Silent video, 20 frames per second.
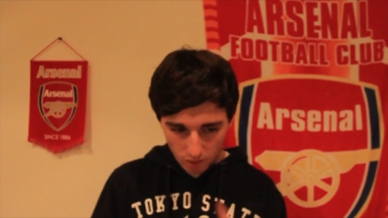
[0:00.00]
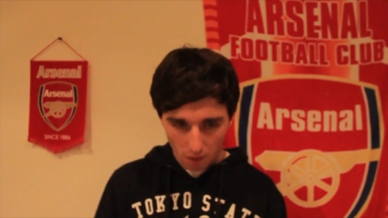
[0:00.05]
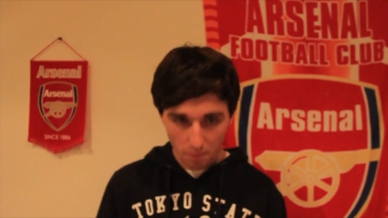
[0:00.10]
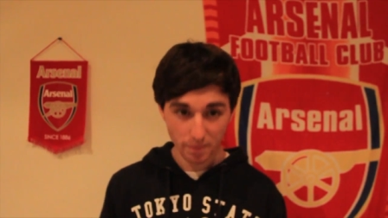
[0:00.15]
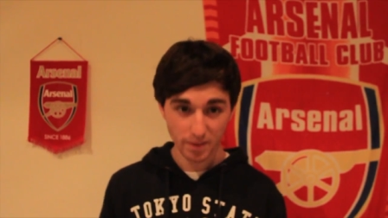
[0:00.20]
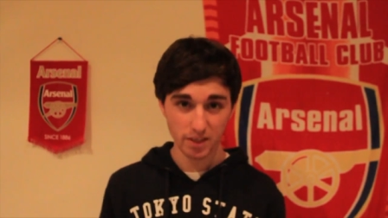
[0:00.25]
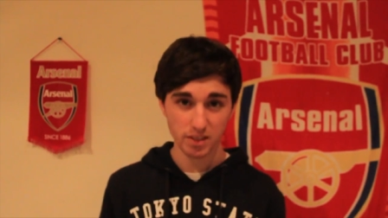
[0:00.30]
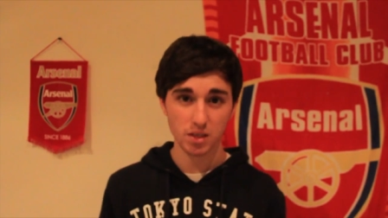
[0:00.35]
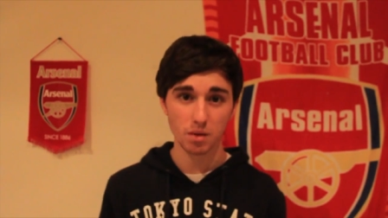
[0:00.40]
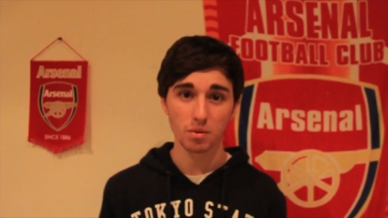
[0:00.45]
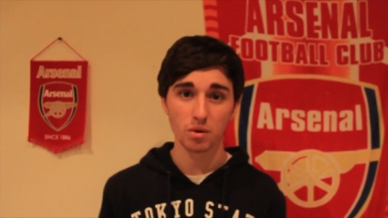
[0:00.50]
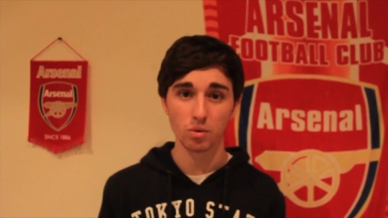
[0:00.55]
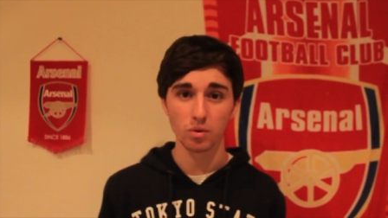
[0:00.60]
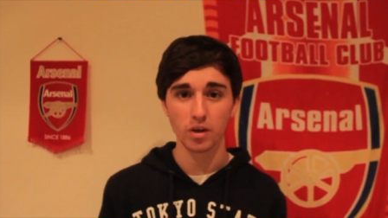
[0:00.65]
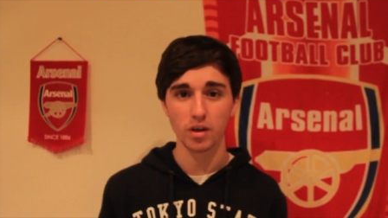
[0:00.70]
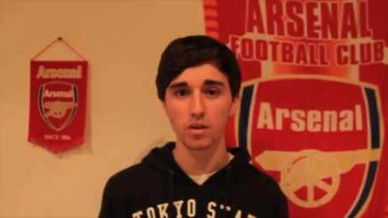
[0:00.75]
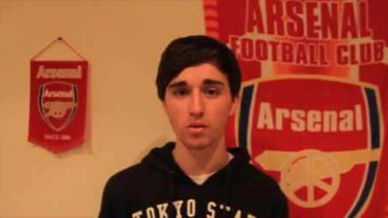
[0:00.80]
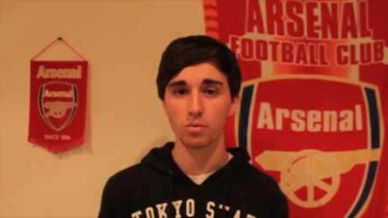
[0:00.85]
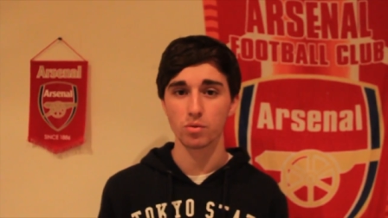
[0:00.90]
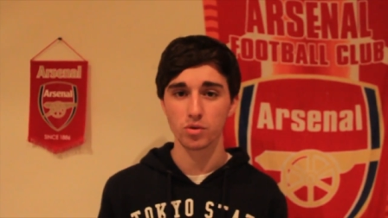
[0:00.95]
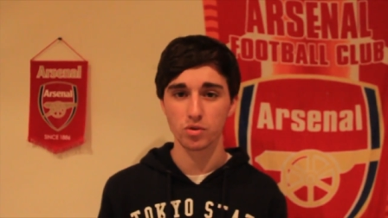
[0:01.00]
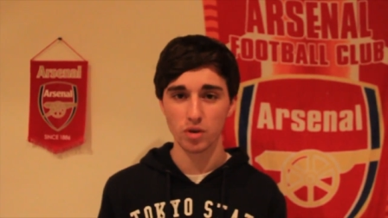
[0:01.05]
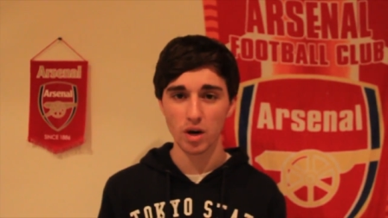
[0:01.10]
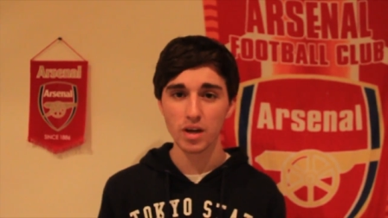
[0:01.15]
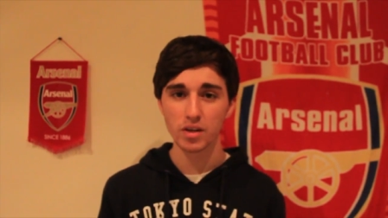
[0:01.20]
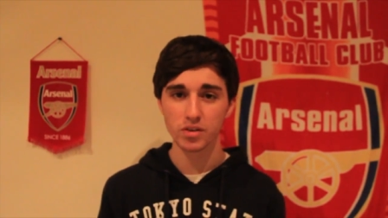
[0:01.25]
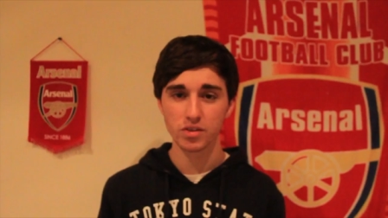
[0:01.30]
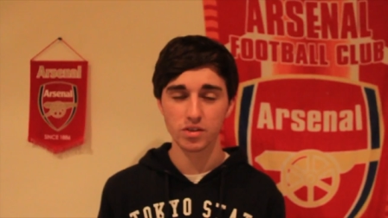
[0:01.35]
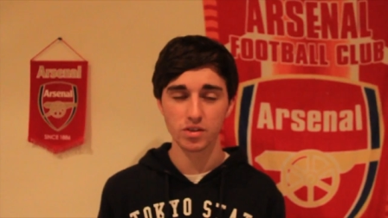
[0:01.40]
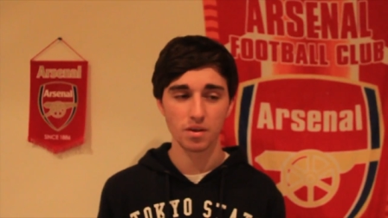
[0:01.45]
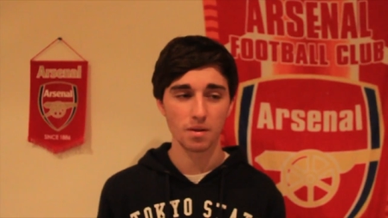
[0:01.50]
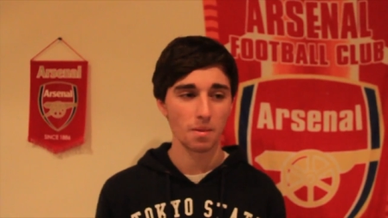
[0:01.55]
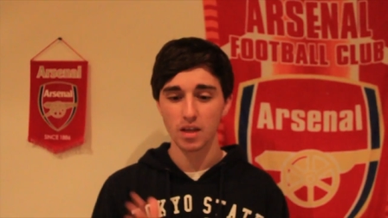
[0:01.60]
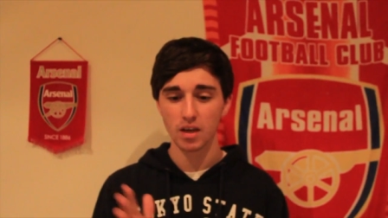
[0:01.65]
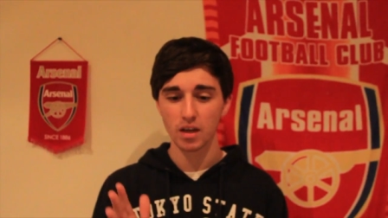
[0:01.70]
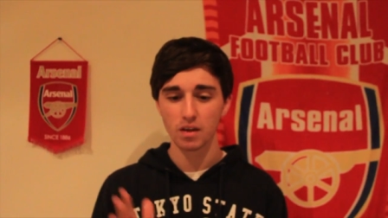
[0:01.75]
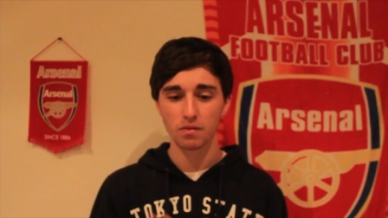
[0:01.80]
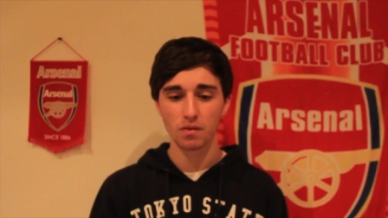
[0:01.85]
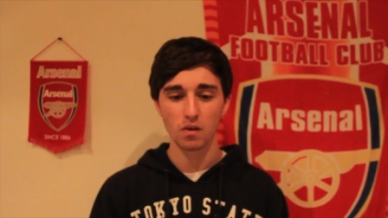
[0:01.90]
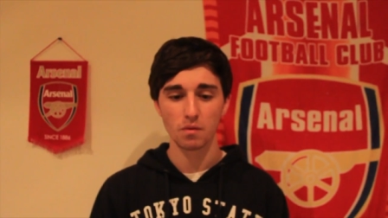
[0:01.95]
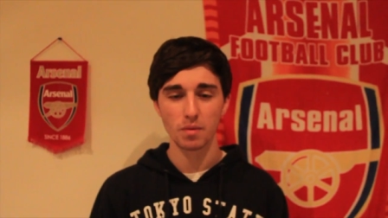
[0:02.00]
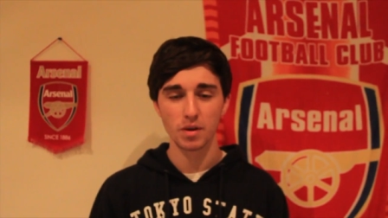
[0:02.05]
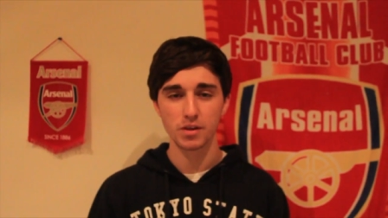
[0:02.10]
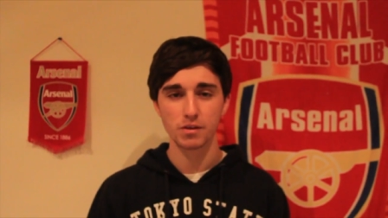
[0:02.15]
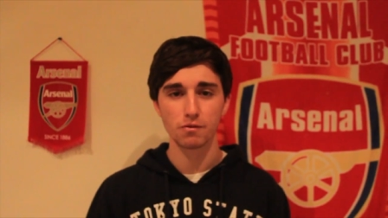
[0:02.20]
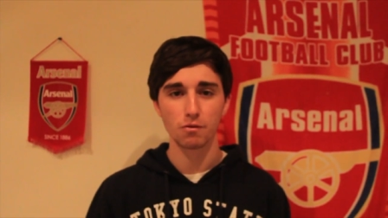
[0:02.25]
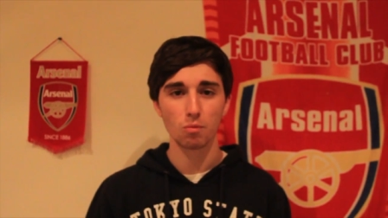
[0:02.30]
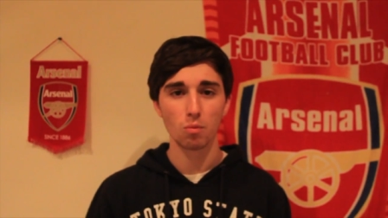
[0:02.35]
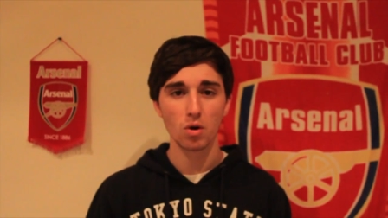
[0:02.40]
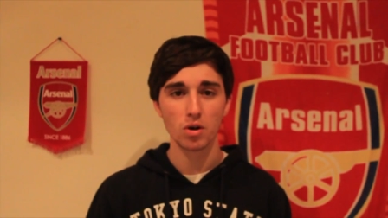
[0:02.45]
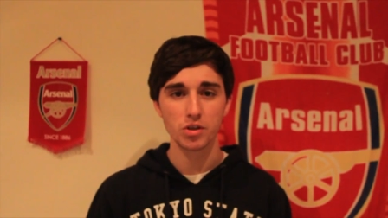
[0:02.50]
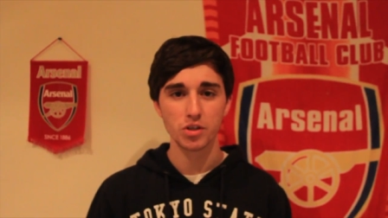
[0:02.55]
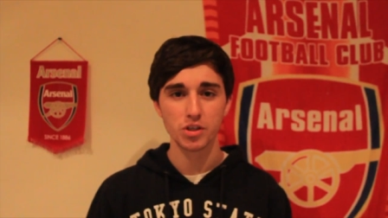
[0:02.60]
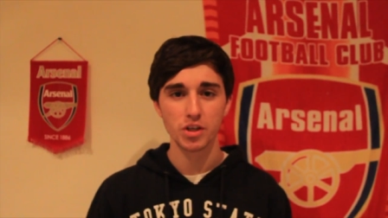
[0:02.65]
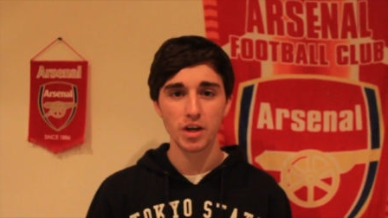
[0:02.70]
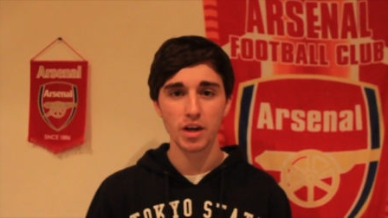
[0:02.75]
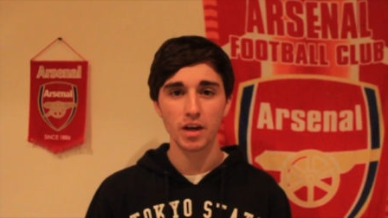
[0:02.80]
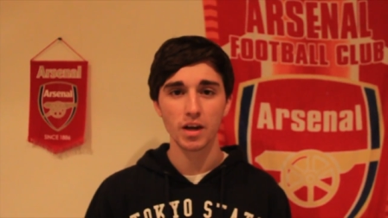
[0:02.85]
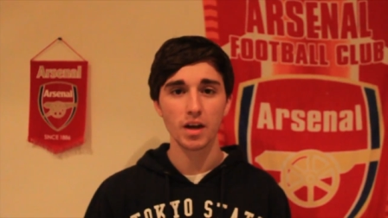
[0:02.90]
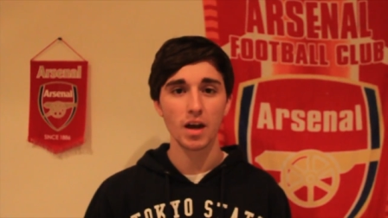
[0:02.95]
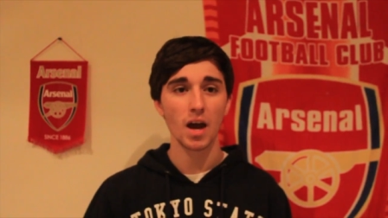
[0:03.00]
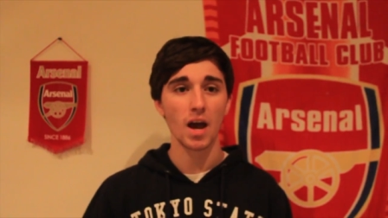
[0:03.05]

That's something we need to address. Thank you very much for watching,